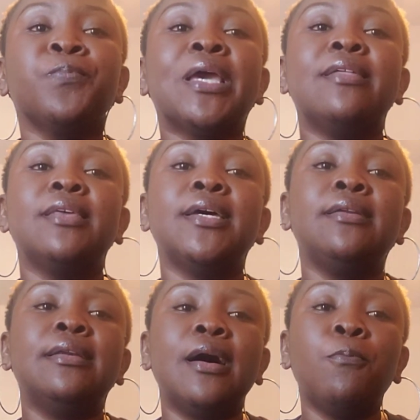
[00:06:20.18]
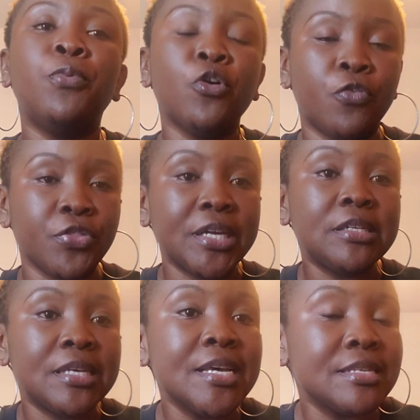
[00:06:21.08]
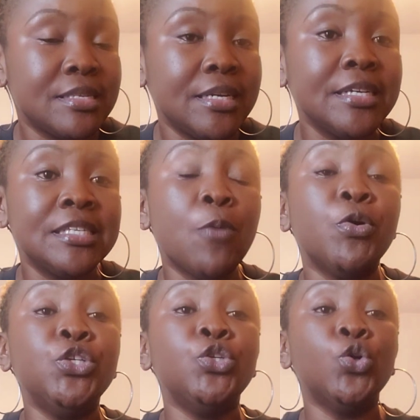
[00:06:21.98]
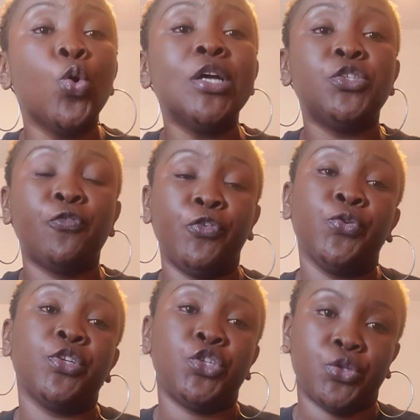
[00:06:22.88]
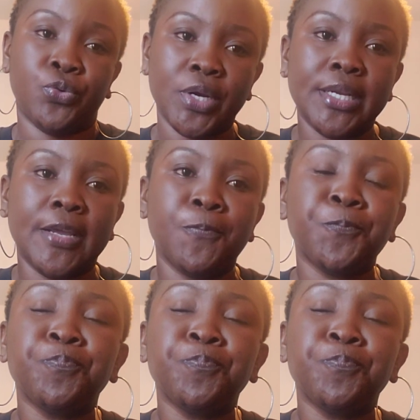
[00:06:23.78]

and then book for that test and exam when you know and you feel that you're ready.